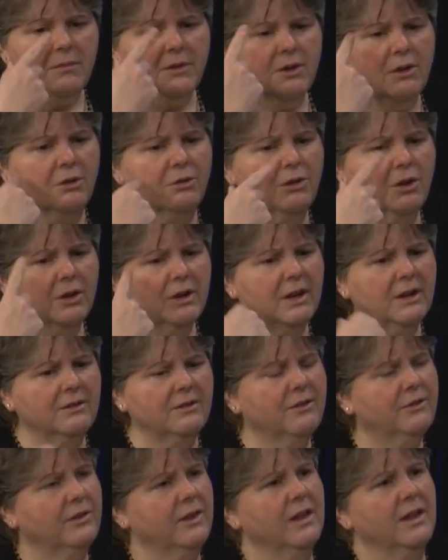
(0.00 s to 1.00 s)
You're looking
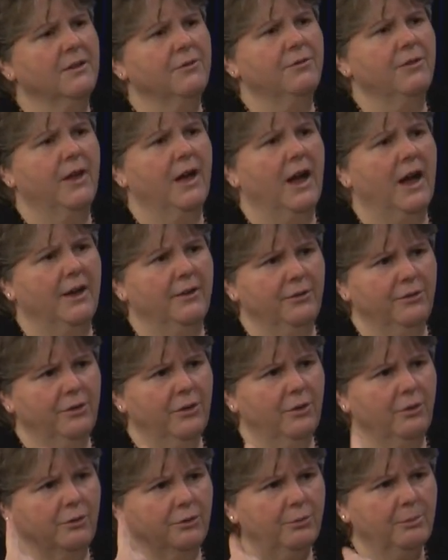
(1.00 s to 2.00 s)
to see if the eyes,
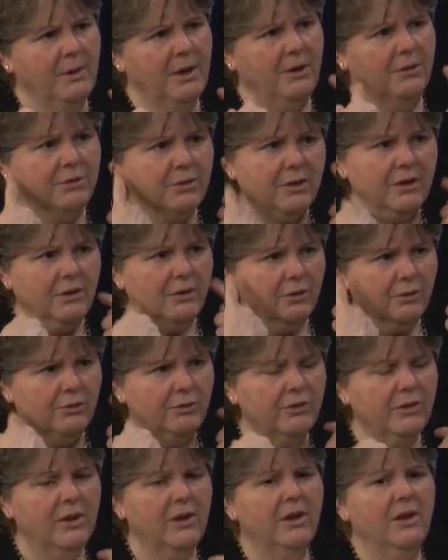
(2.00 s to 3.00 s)
nose, mouth,
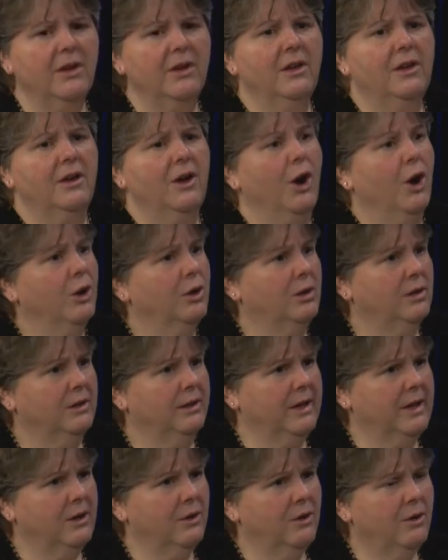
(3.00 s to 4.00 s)
ears are
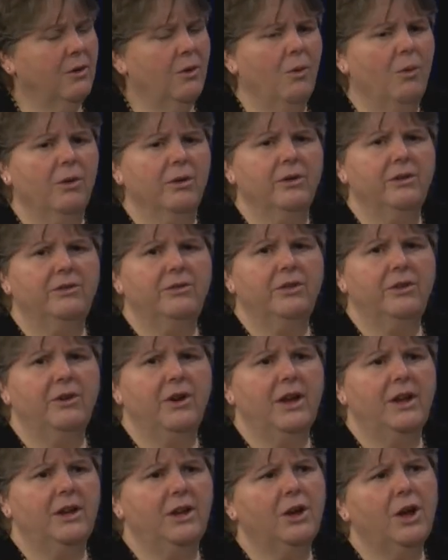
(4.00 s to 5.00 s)
clear, mm-hmm. or is
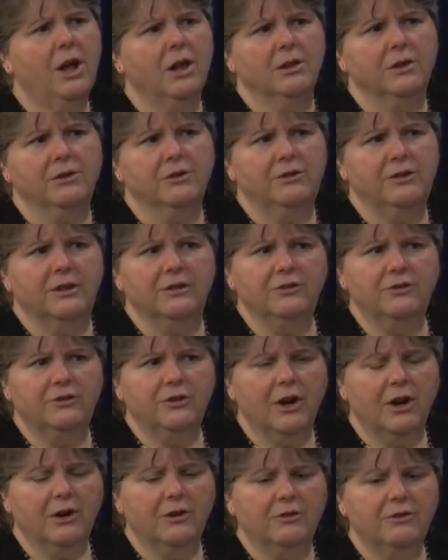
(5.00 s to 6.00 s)
there any colored
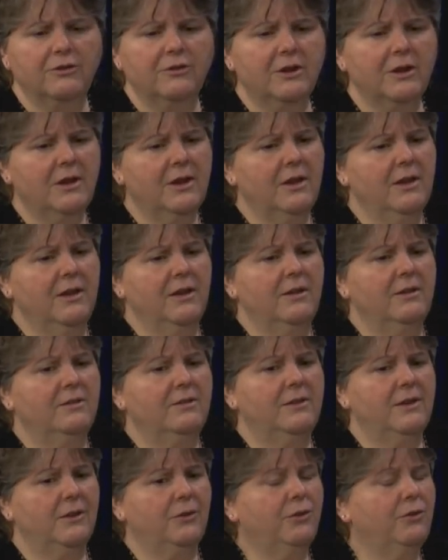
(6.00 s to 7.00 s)
discharge.
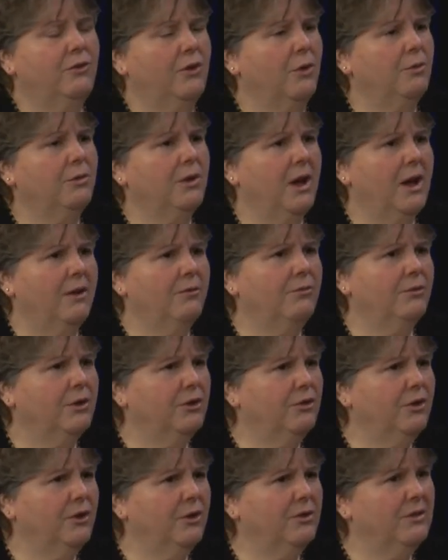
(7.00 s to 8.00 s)
Seals don't have
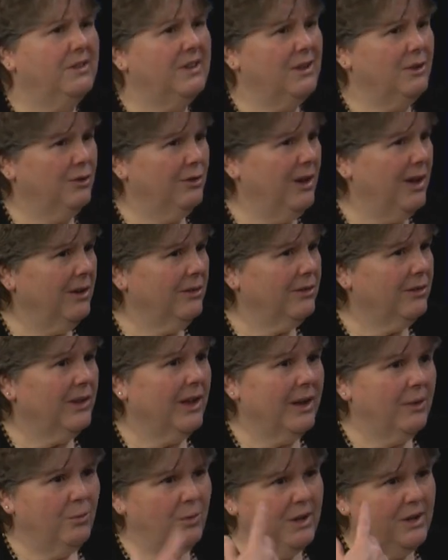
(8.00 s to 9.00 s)
return tear ducts
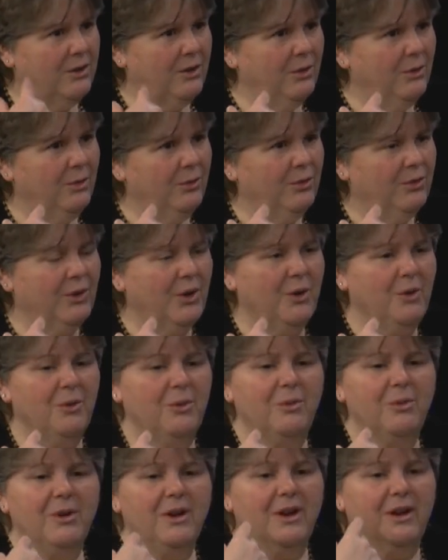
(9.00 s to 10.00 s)
like we do.
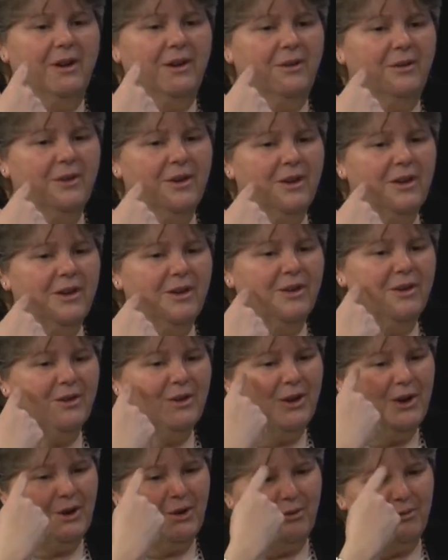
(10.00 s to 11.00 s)
So,
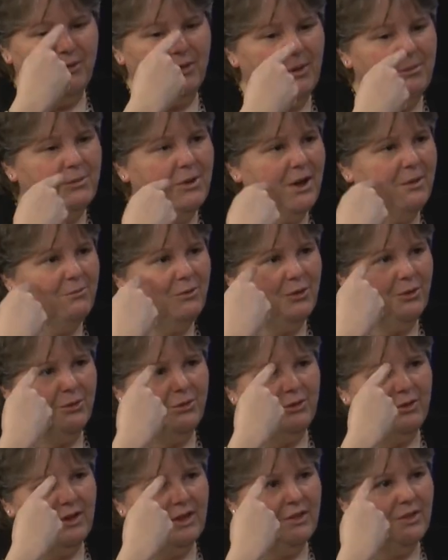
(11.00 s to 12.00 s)
you know, sometimes
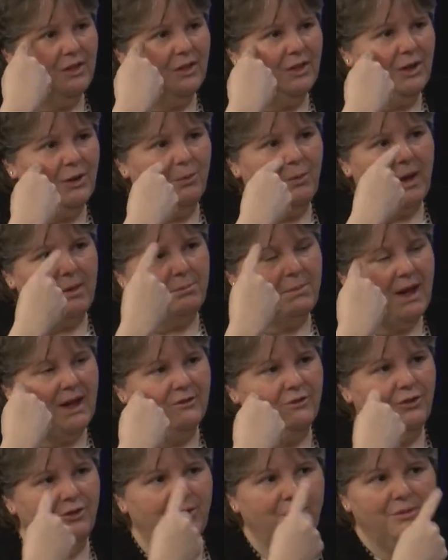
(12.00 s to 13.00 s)
you'll see the little wet
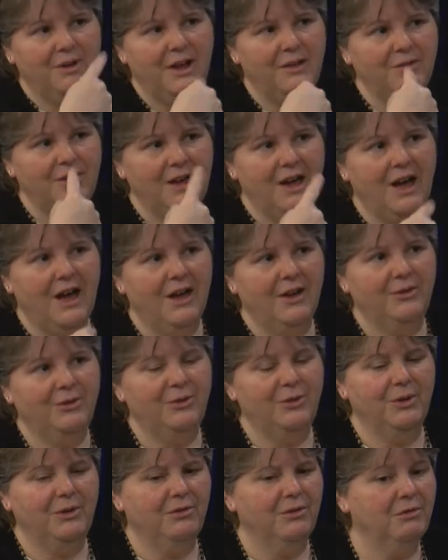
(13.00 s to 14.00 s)
patches around the eyes,
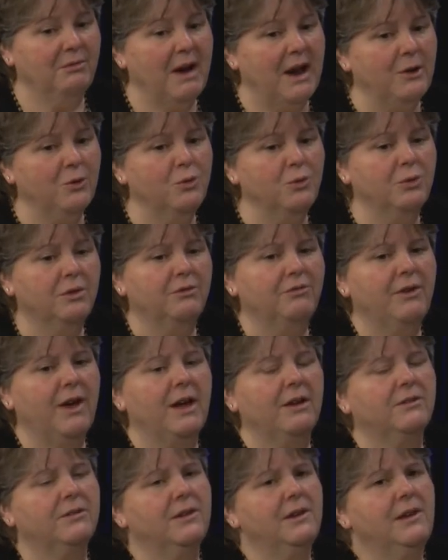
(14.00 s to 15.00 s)
sort of a raccoon
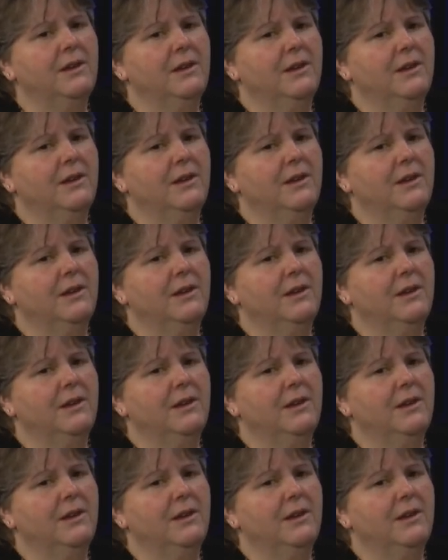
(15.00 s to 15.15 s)
effect.